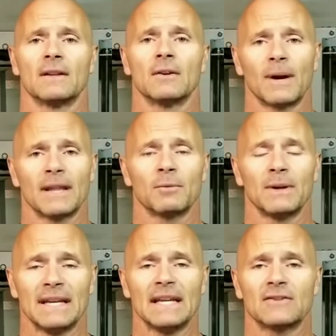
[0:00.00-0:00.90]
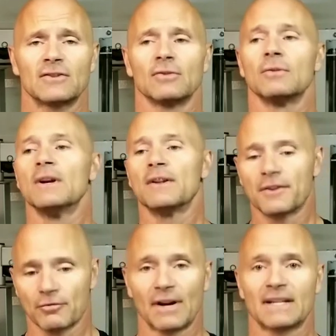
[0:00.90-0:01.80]
the way that we need to
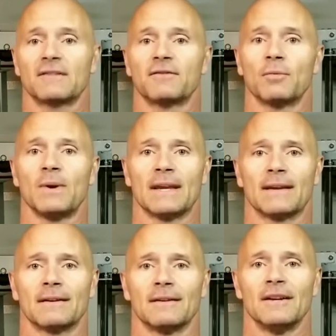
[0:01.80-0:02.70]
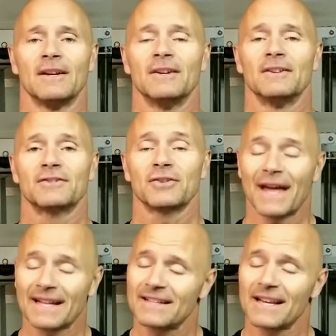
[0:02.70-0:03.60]
the rest of the week. So
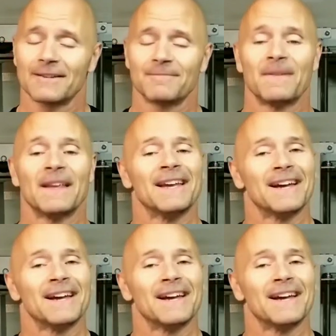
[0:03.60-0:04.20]
that's it.